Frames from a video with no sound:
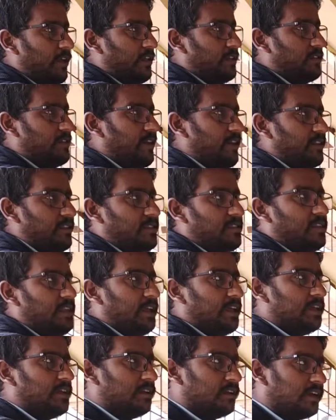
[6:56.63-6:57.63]
Since
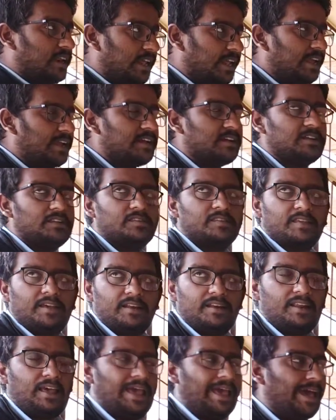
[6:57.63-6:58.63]
they take
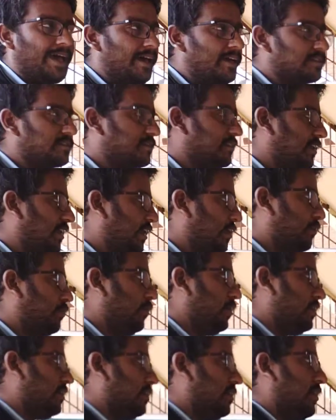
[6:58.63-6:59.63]
sun as
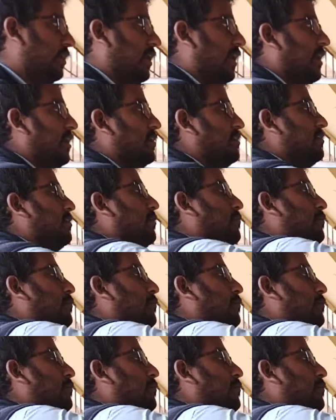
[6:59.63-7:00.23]
equator and the